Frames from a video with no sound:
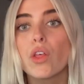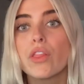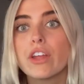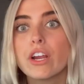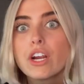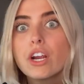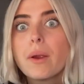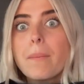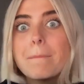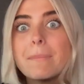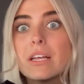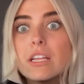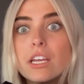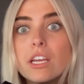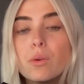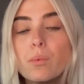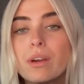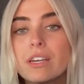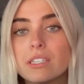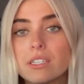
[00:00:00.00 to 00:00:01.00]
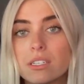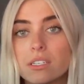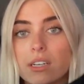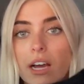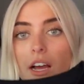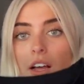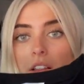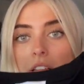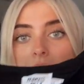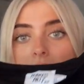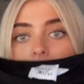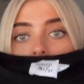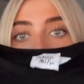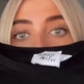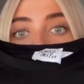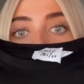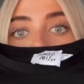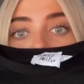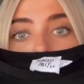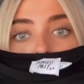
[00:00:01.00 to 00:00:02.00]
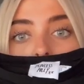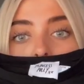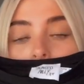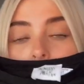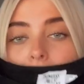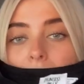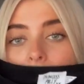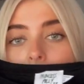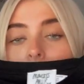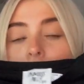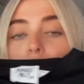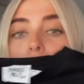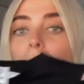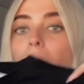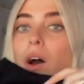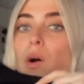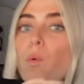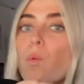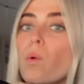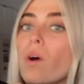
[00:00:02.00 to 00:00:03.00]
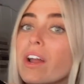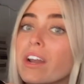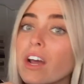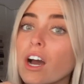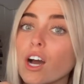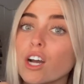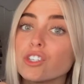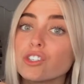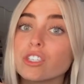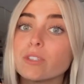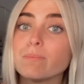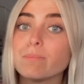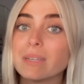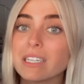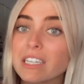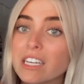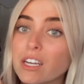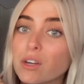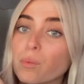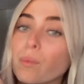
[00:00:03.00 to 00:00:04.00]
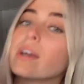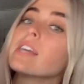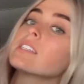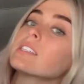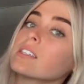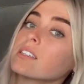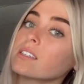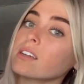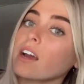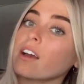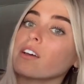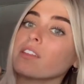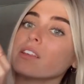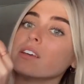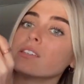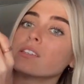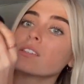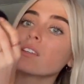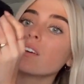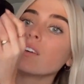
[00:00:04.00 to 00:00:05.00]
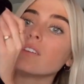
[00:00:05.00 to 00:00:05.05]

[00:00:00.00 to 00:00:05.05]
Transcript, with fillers: there are a million ways to style this. Like, I'm not even kidding you. 100 million ways to style this